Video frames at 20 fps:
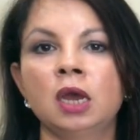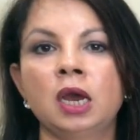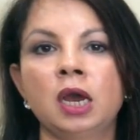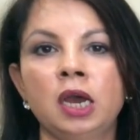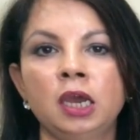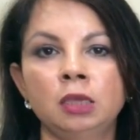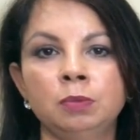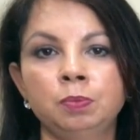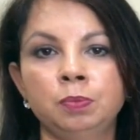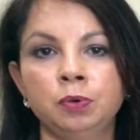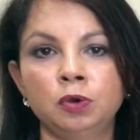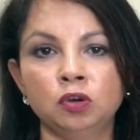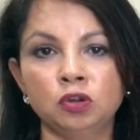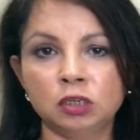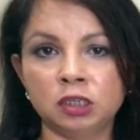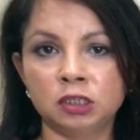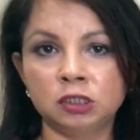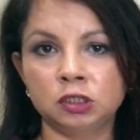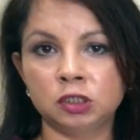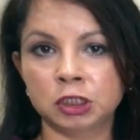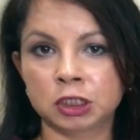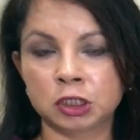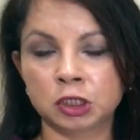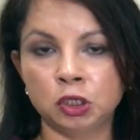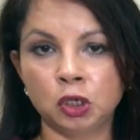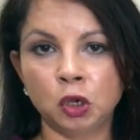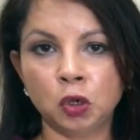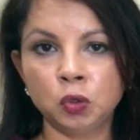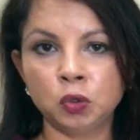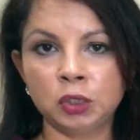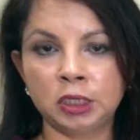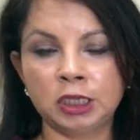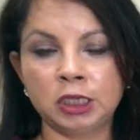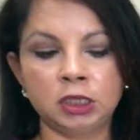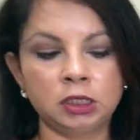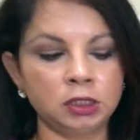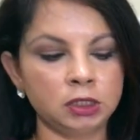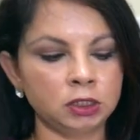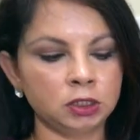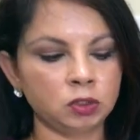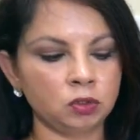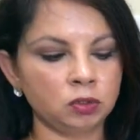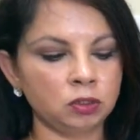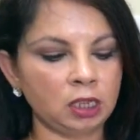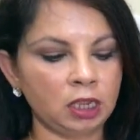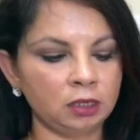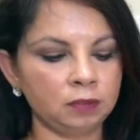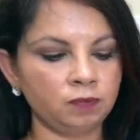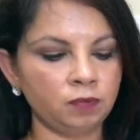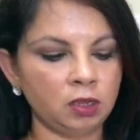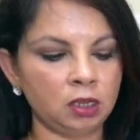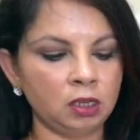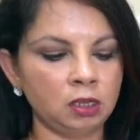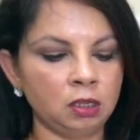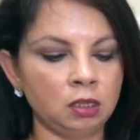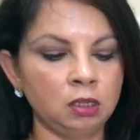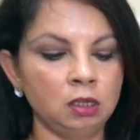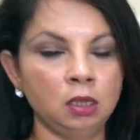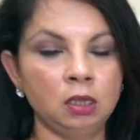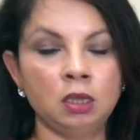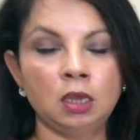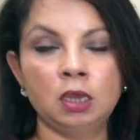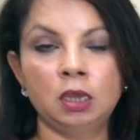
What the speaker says: I pull it slowly so that way